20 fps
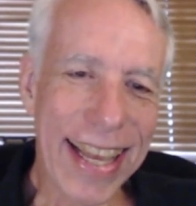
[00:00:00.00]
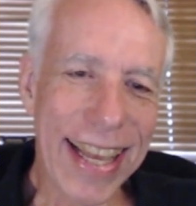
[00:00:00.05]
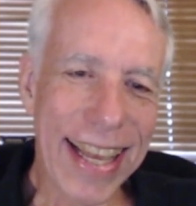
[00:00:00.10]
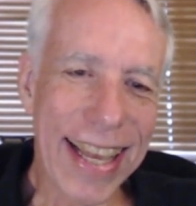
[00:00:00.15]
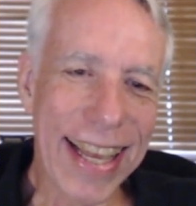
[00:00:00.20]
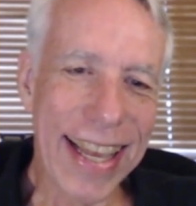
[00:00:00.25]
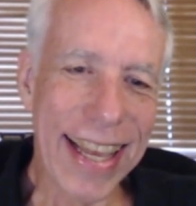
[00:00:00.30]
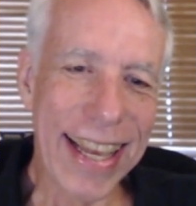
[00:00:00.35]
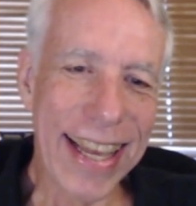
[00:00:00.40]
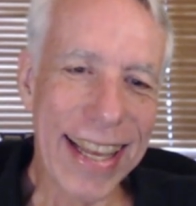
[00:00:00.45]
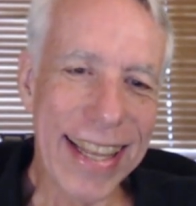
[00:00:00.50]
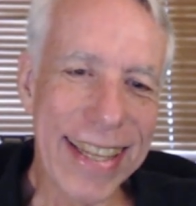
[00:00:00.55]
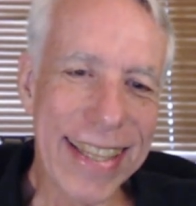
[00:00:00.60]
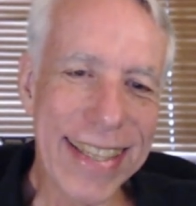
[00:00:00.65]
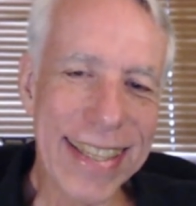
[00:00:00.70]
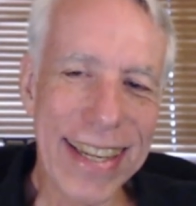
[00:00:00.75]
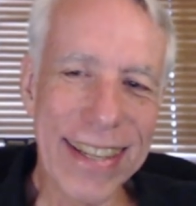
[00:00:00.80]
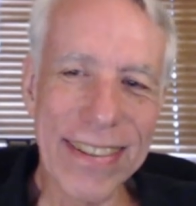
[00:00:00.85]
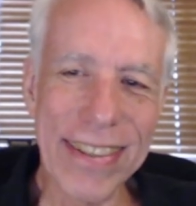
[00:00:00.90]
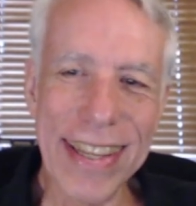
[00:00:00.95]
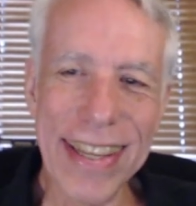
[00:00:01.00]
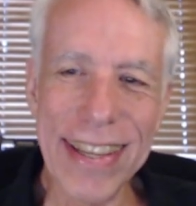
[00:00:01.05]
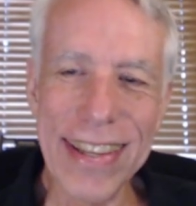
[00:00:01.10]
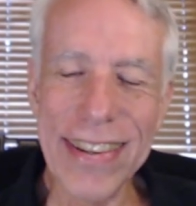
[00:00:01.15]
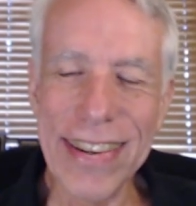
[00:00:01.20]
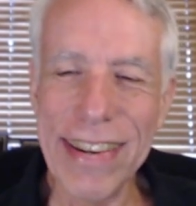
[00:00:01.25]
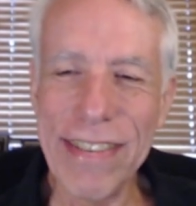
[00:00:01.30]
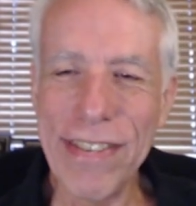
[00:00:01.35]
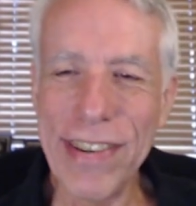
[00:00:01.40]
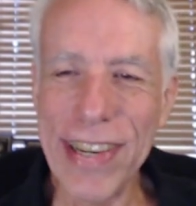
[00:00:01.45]
Let's start with the
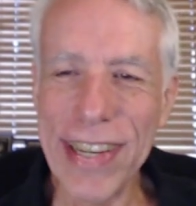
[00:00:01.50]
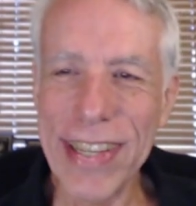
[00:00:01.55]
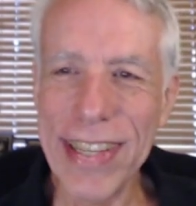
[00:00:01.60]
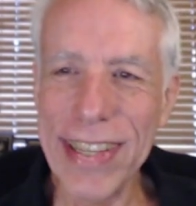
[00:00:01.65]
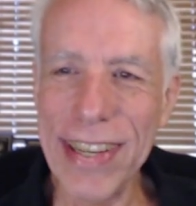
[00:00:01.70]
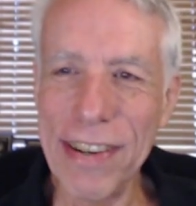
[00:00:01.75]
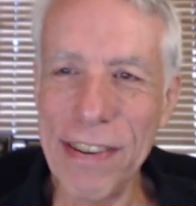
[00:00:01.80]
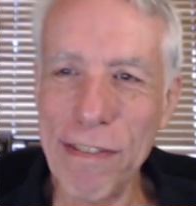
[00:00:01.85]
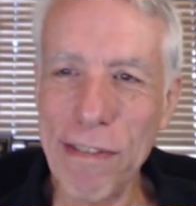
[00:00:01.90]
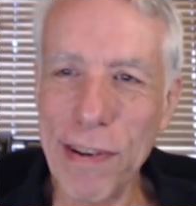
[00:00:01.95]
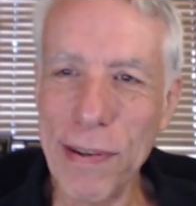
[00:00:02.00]
3/4 stone for